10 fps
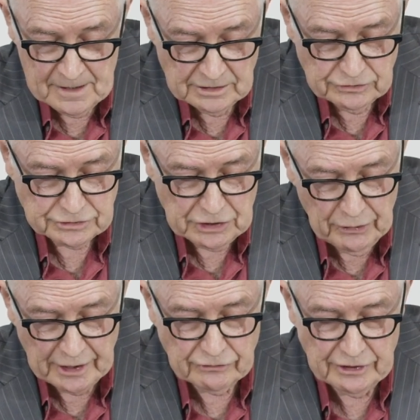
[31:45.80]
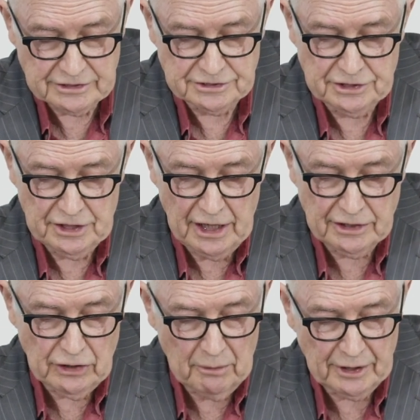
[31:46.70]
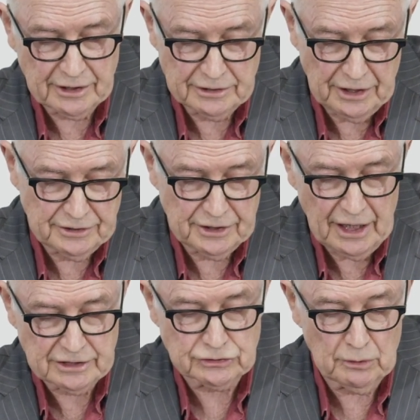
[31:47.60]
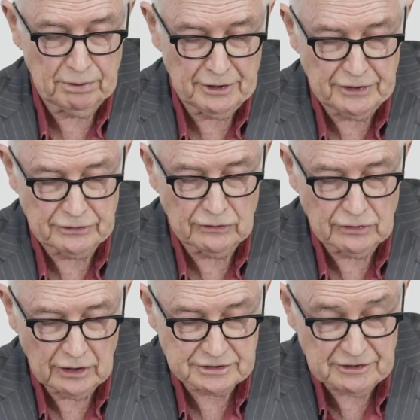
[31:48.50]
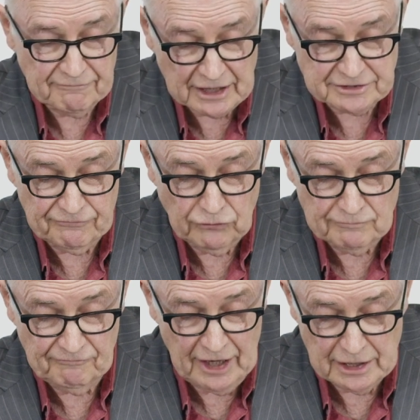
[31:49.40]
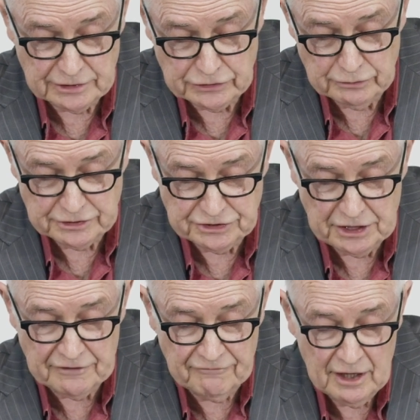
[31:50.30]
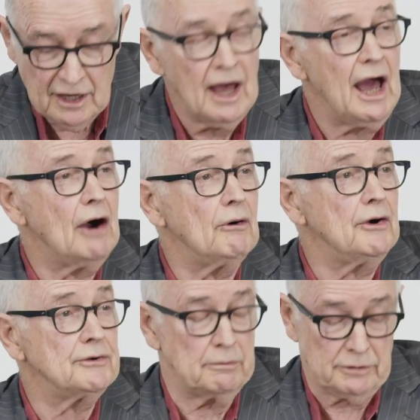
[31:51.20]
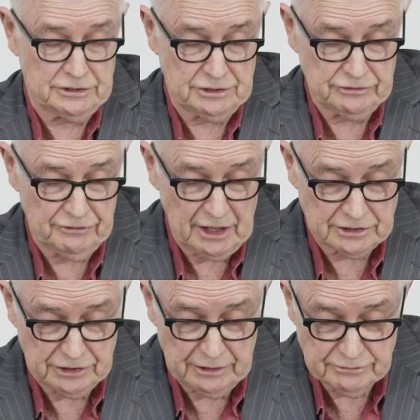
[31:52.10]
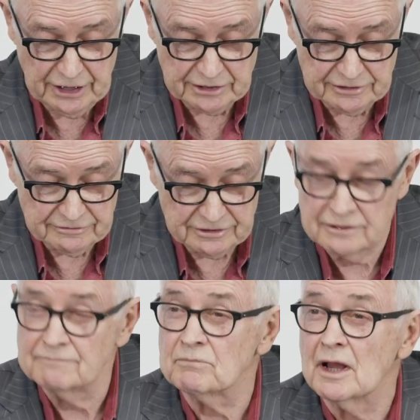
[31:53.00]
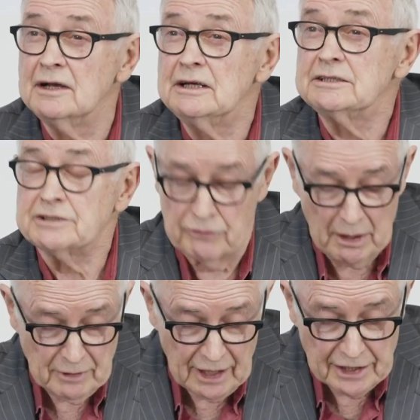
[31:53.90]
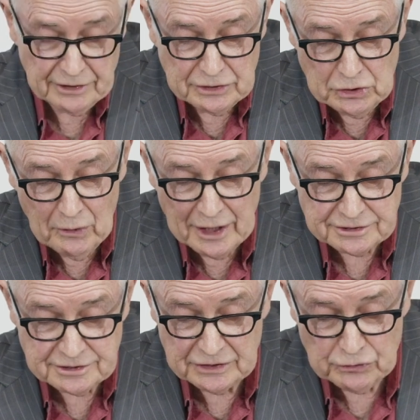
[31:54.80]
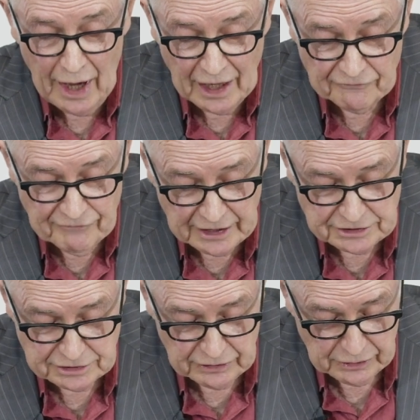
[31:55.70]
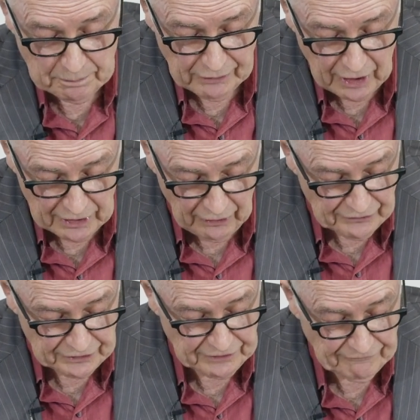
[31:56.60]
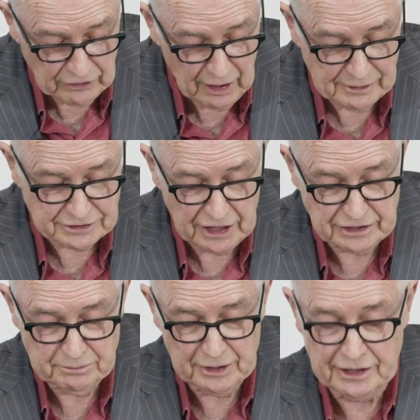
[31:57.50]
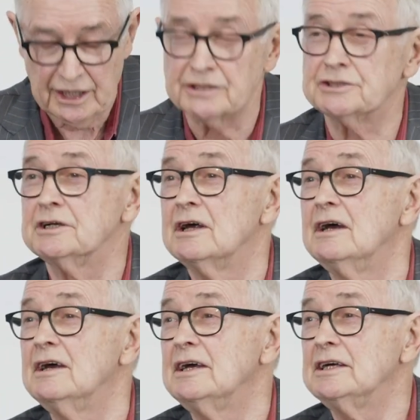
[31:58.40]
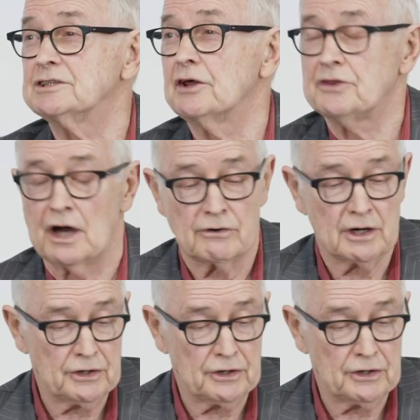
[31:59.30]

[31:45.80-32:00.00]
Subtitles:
It also increases the economic and international political costs of us failing to achieve our own emissions reduction objectives. So emulating the US into elevation of the priority of climate change mitigation is a thoroughly